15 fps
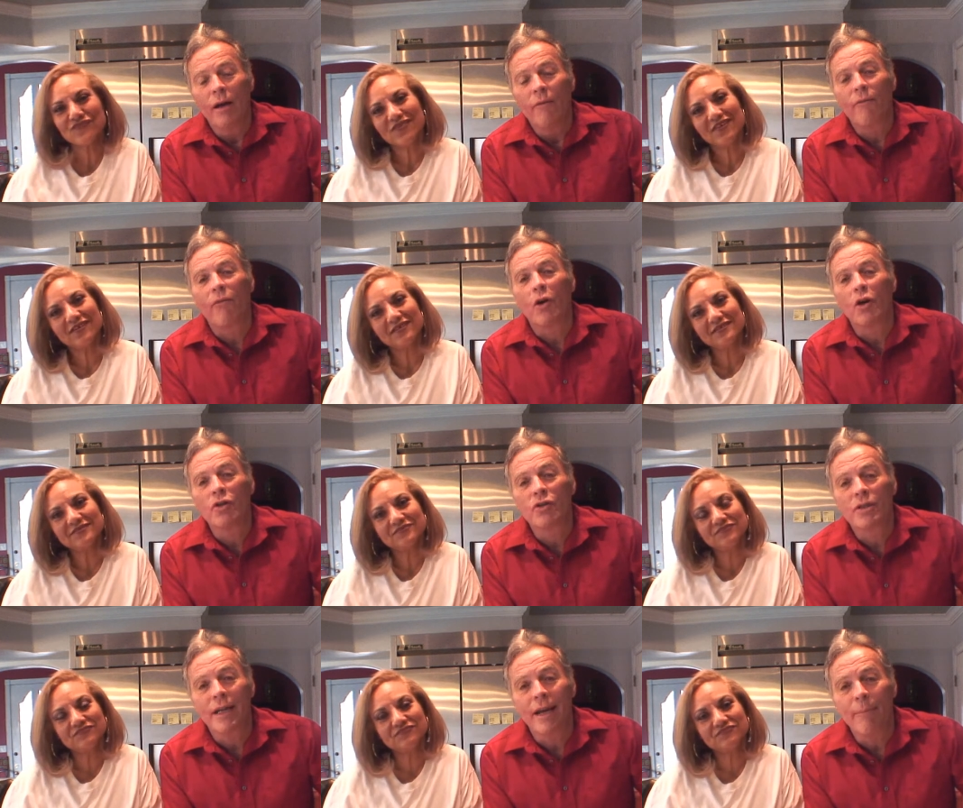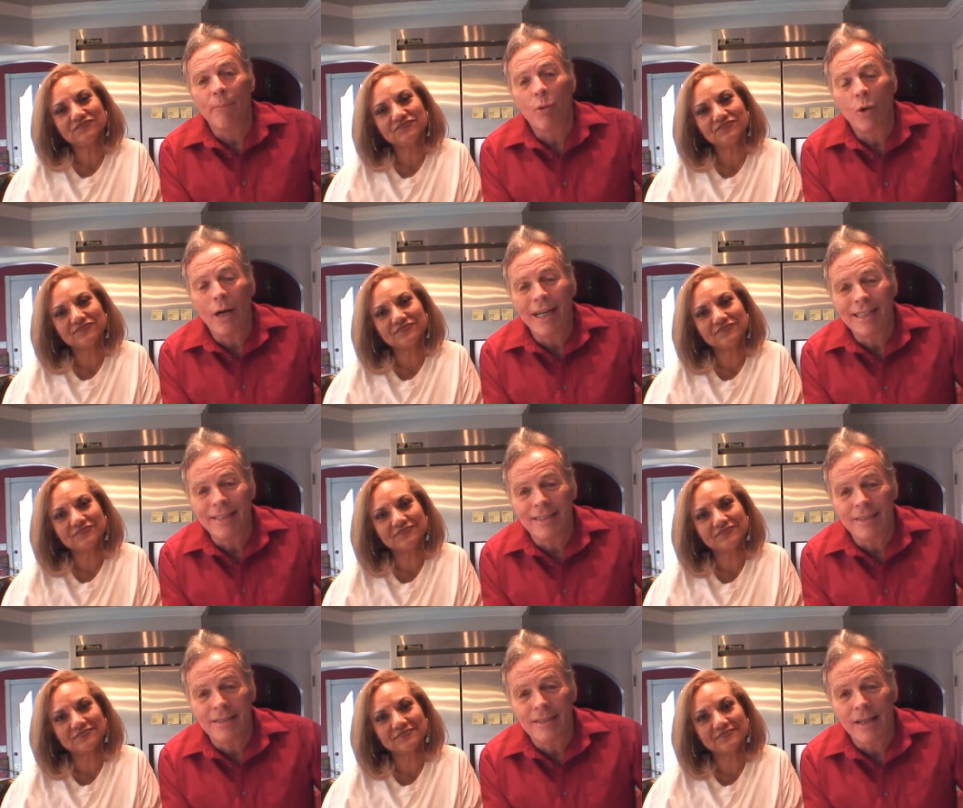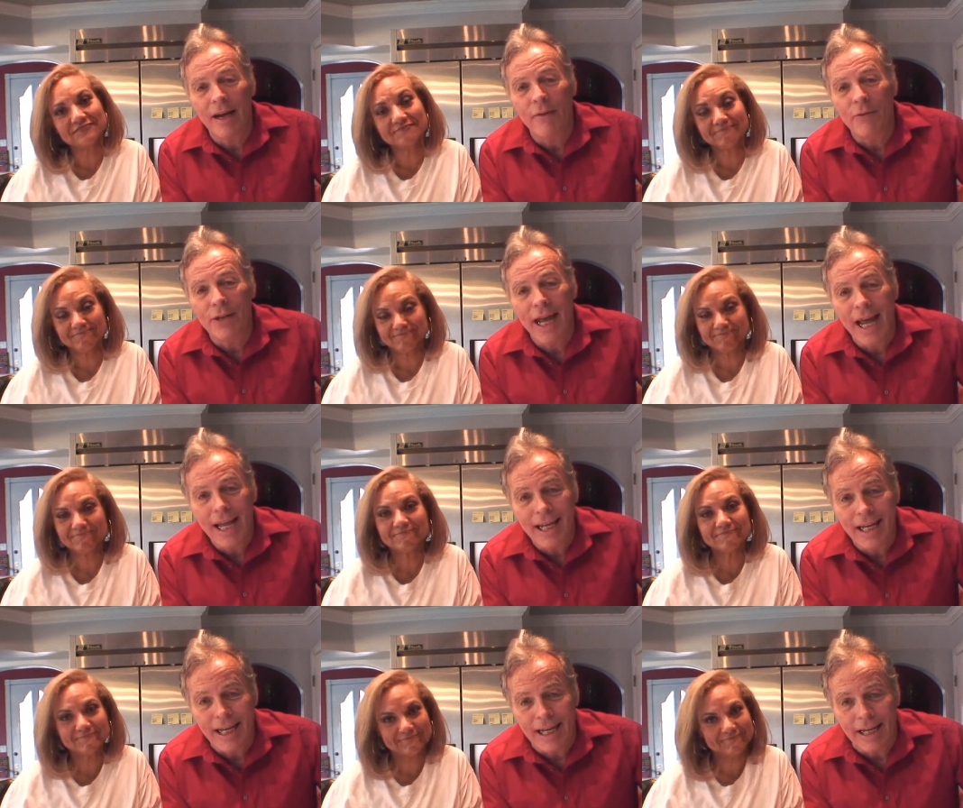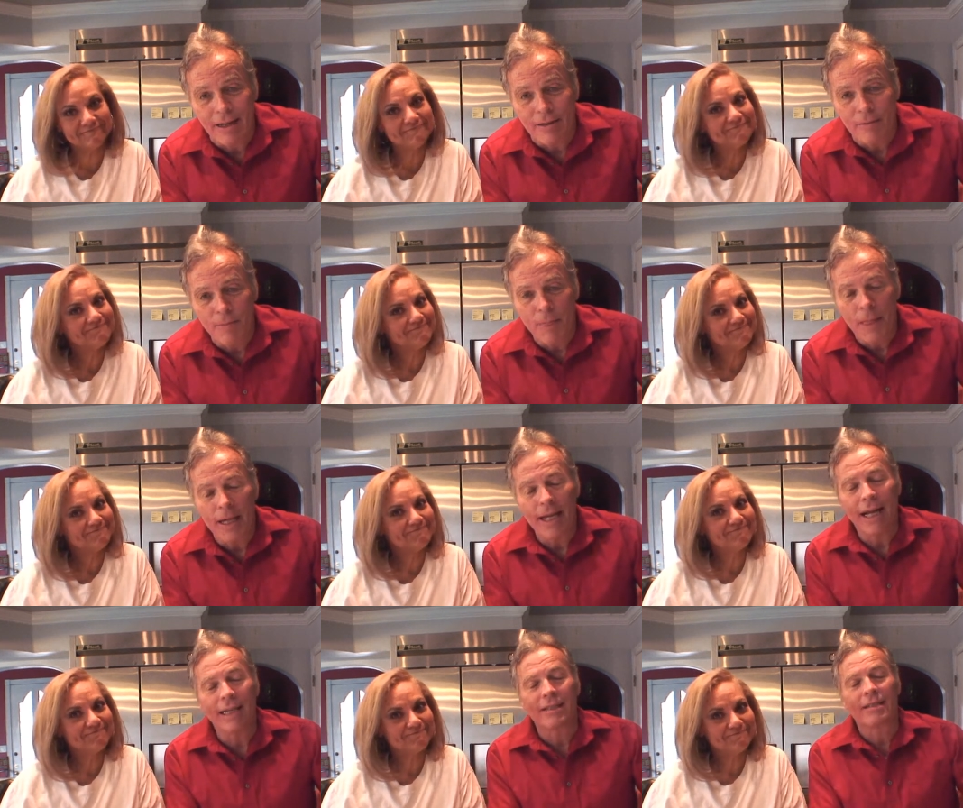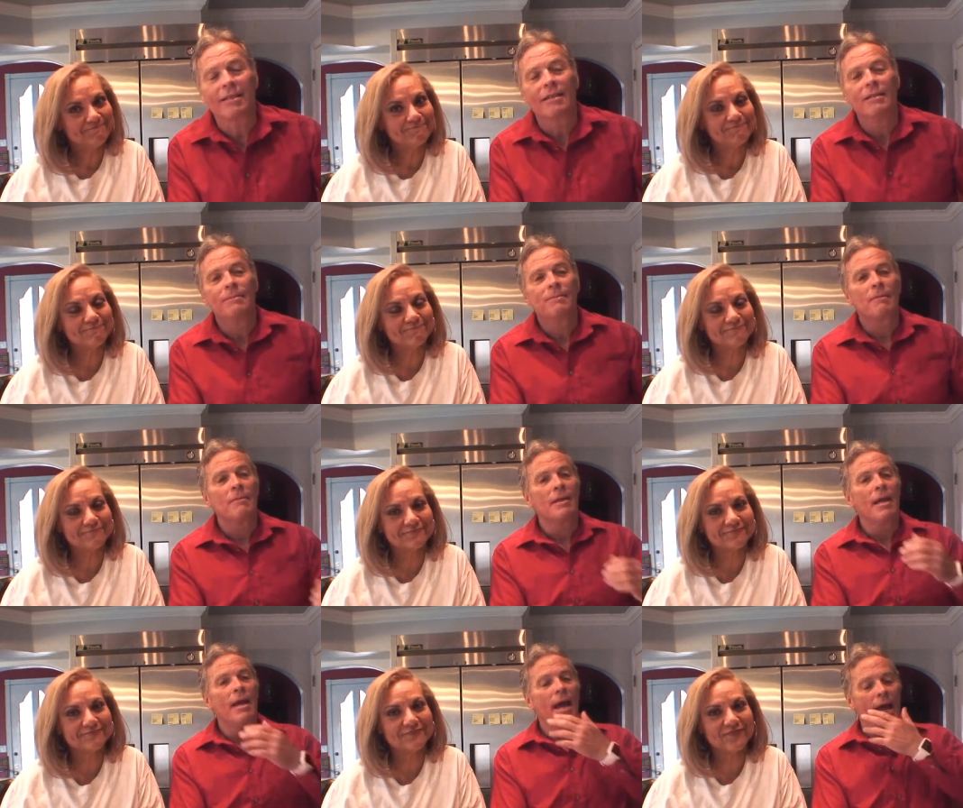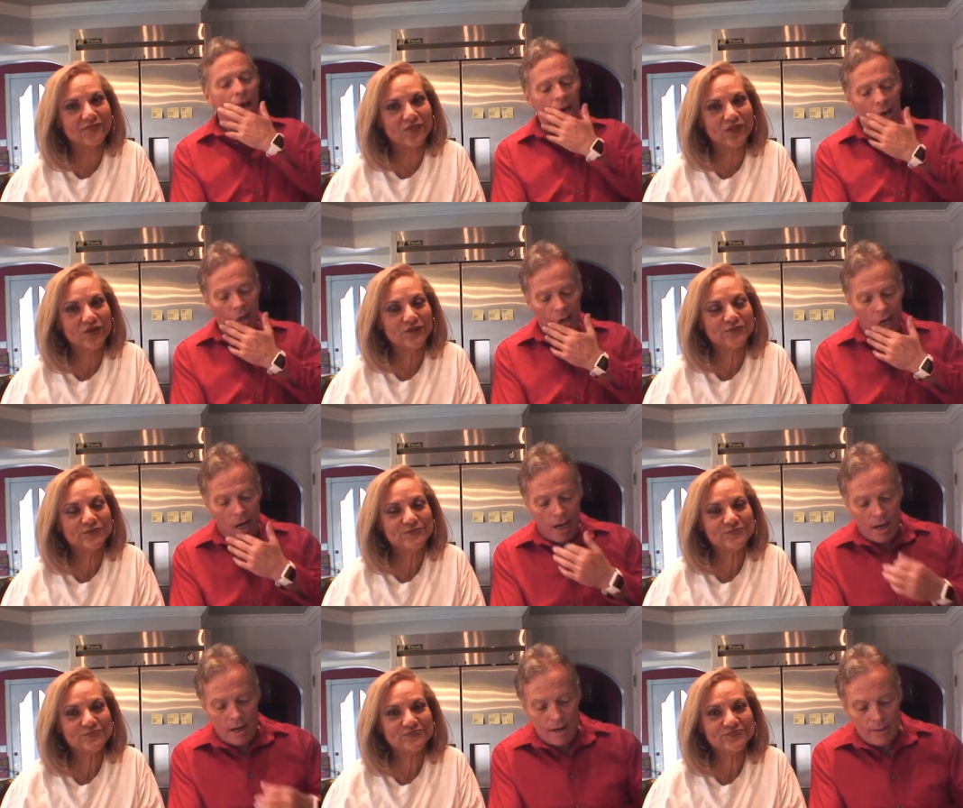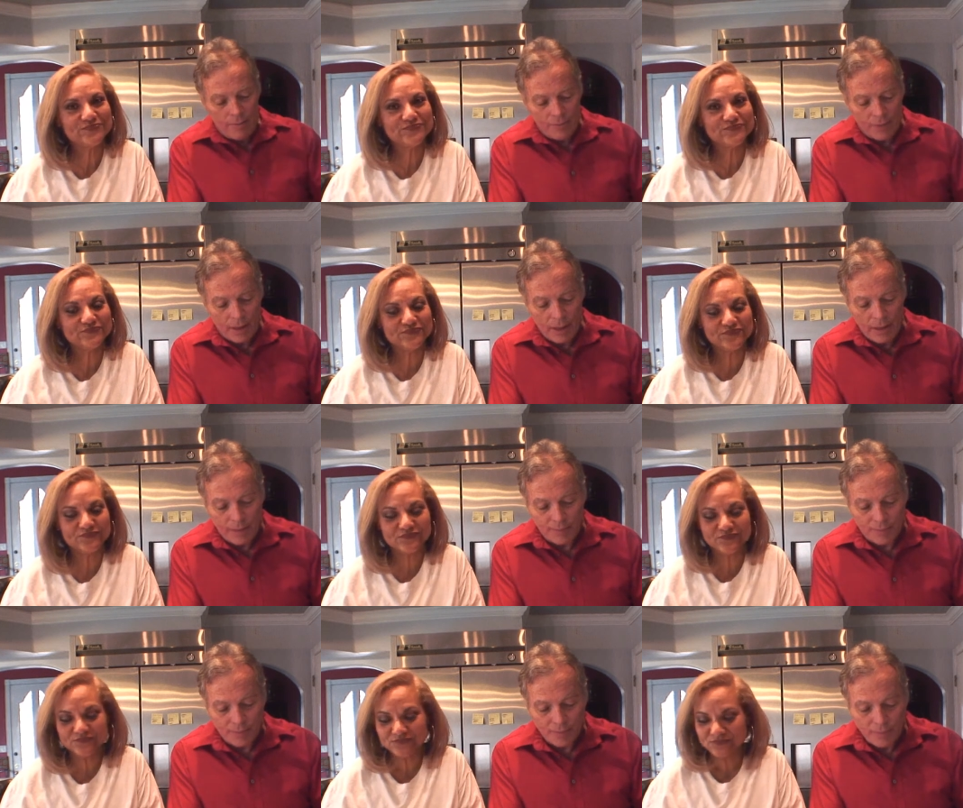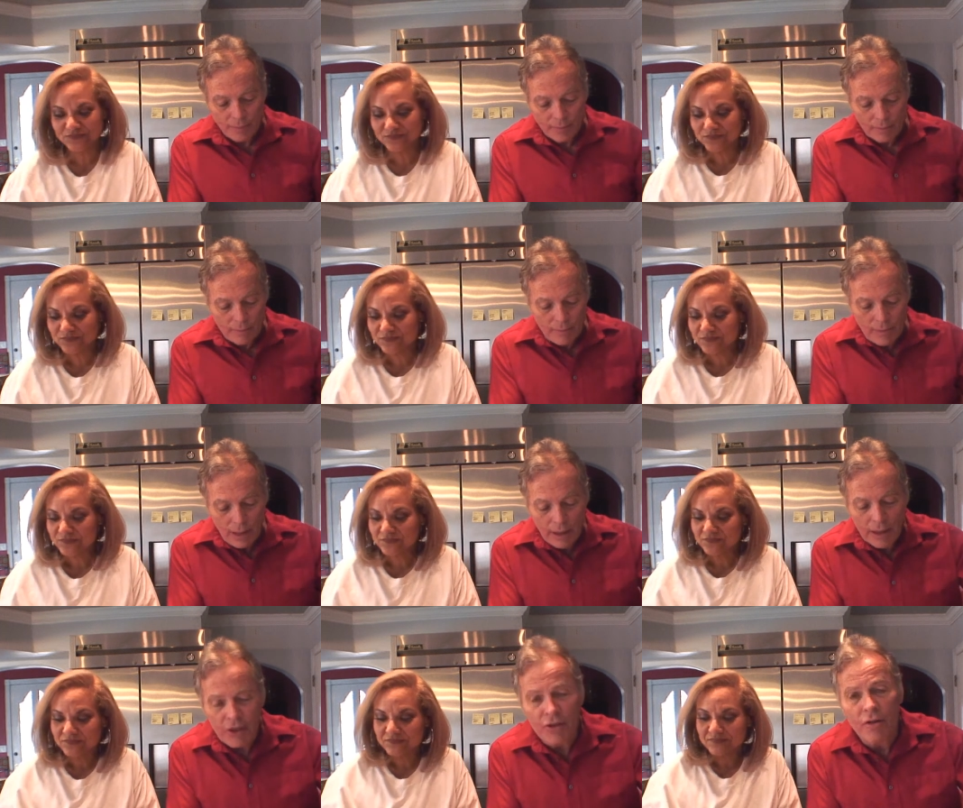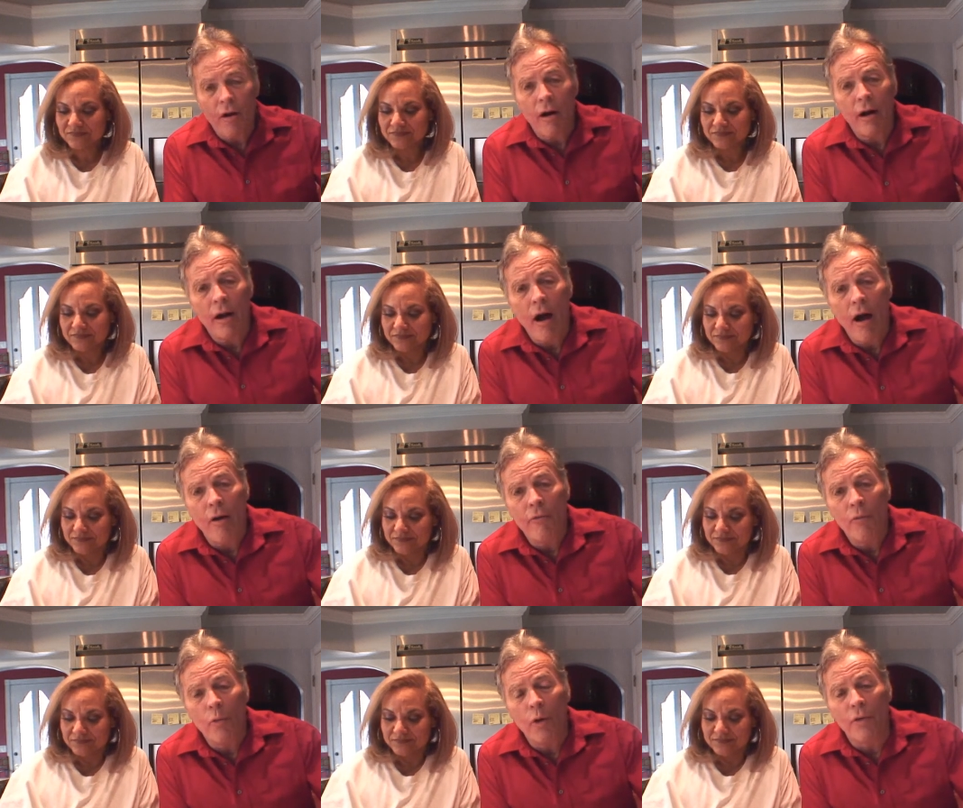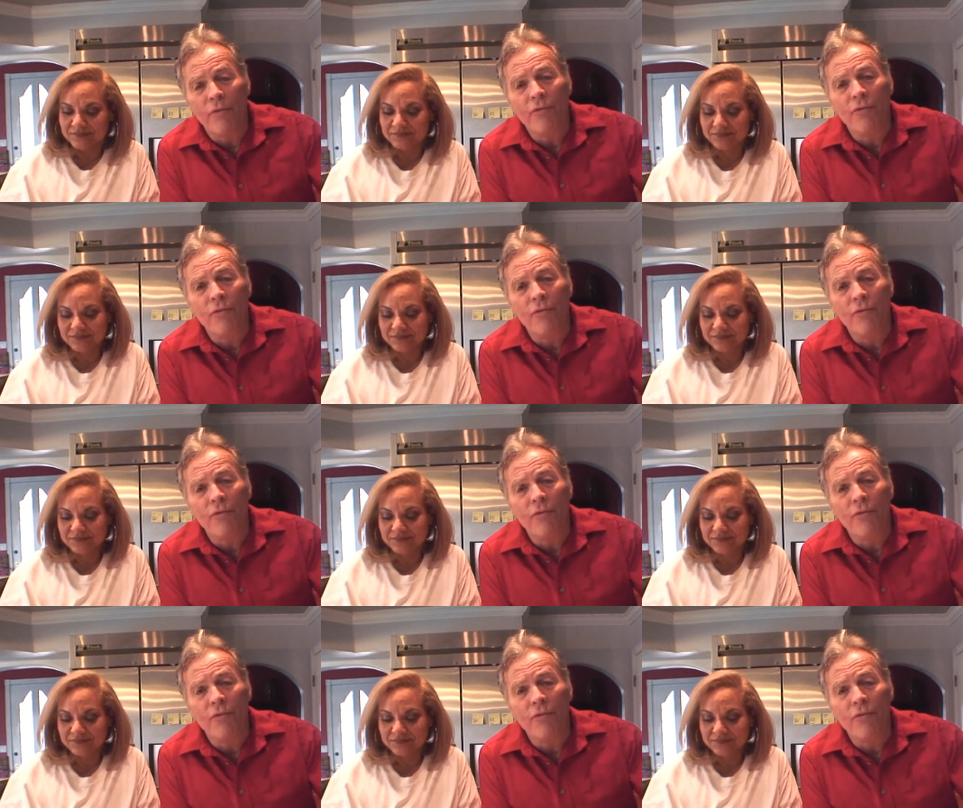Speaker 1: first impressions of dating. Yes. And uh, let's start off with